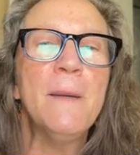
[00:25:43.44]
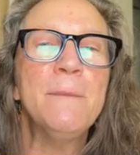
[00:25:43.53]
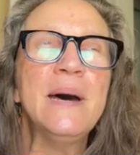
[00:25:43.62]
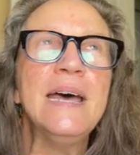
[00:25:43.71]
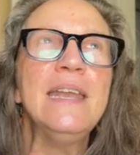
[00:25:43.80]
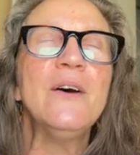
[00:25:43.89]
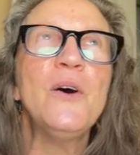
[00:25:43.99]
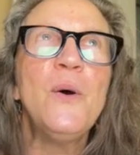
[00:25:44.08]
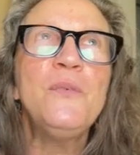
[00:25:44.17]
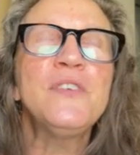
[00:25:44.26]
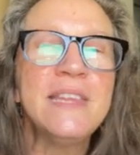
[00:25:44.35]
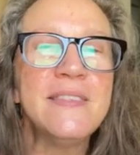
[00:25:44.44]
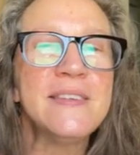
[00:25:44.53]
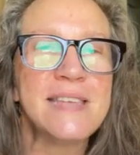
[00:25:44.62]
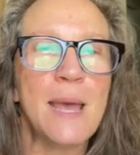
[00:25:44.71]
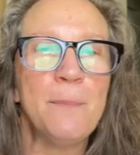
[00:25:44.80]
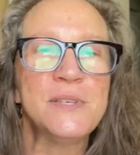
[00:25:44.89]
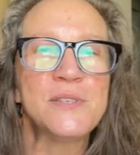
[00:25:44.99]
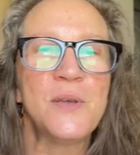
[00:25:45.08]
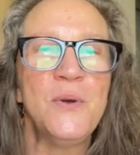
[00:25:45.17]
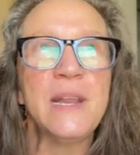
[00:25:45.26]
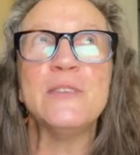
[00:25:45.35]
but hopefully this
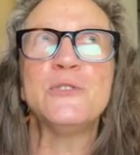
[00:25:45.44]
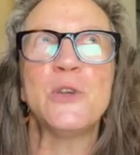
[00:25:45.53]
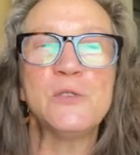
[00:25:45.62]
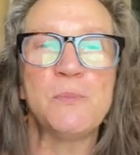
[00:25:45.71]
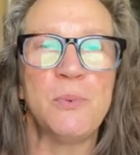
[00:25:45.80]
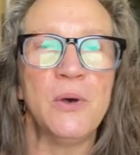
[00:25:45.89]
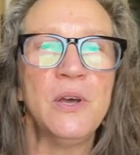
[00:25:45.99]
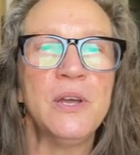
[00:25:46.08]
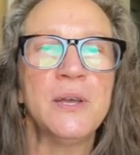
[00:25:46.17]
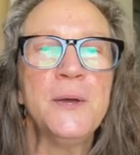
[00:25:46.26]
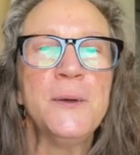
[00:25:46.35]
episode and Jo's book